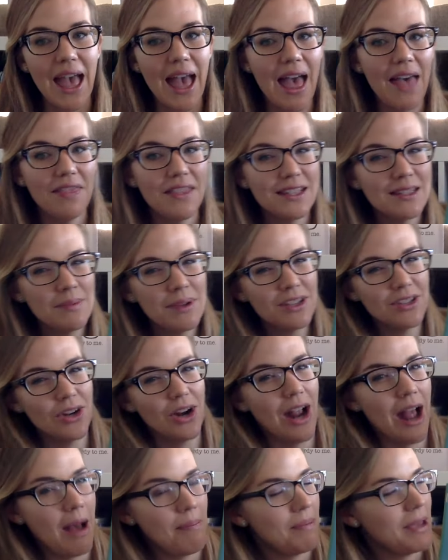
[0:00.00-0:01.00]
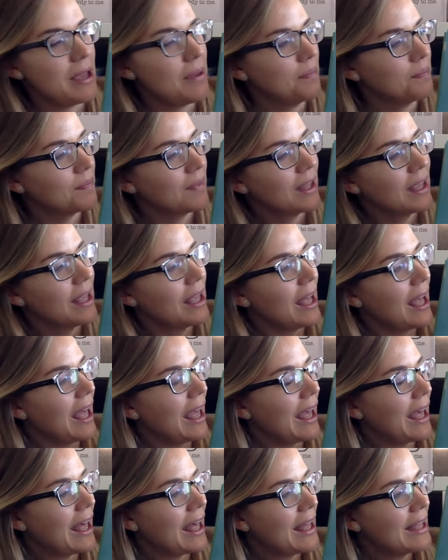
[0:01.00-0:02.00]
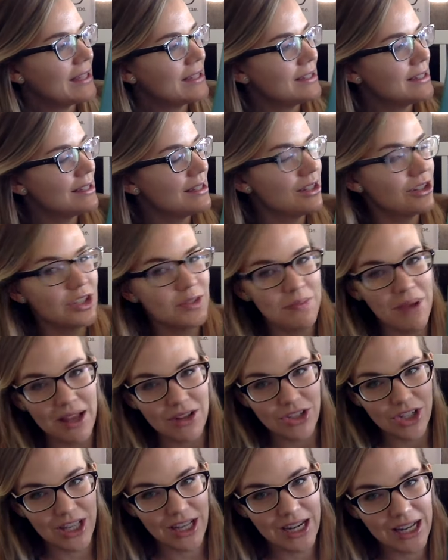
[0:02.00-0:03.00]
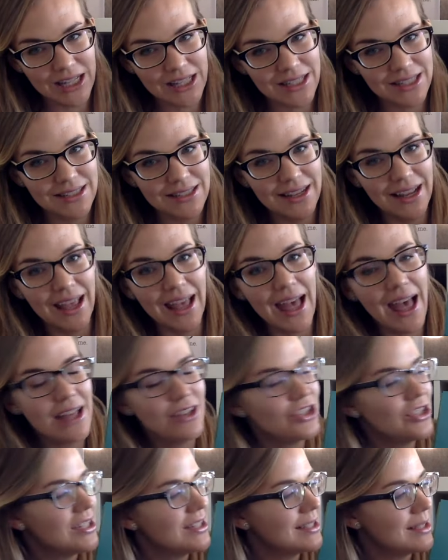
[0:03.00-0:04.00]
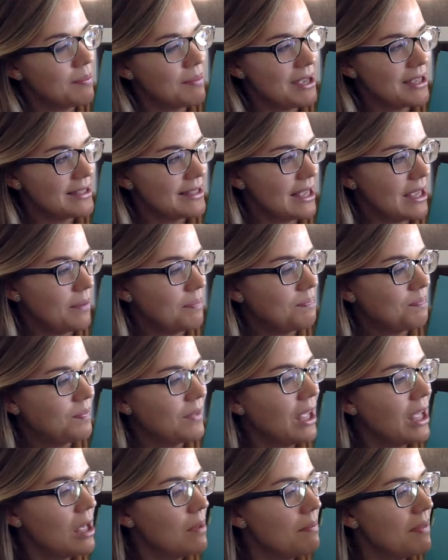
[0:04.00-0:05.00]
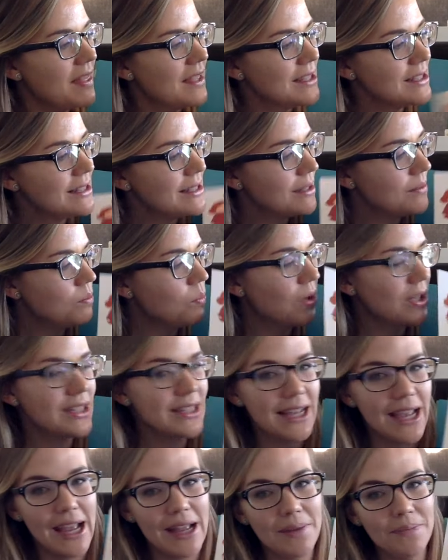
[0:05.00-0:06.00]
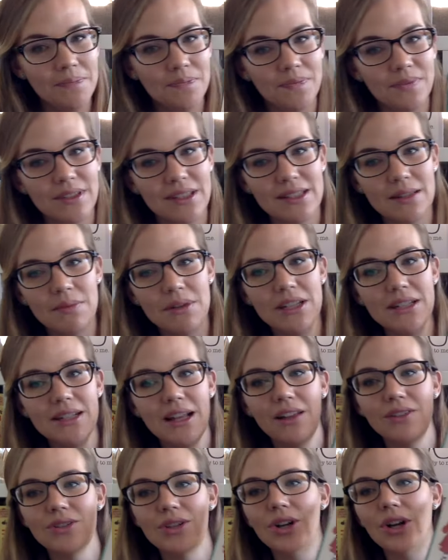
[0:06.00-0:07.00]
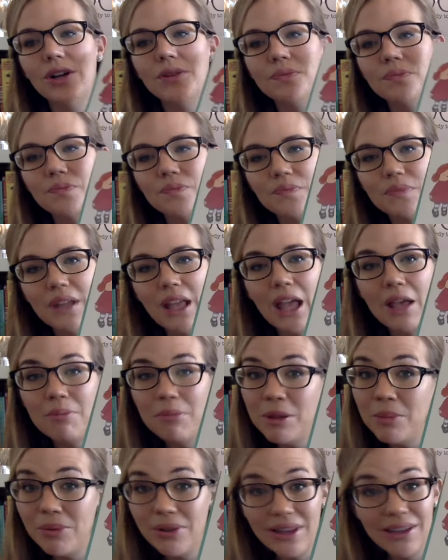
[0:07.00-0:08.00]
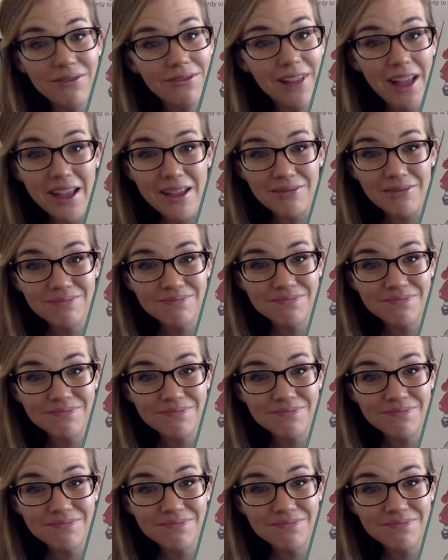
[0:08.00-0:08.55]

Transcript: and this makes her happy, and there's magic in it, and it's amazing. Vincent, one day, somebody tells her, people can't fly.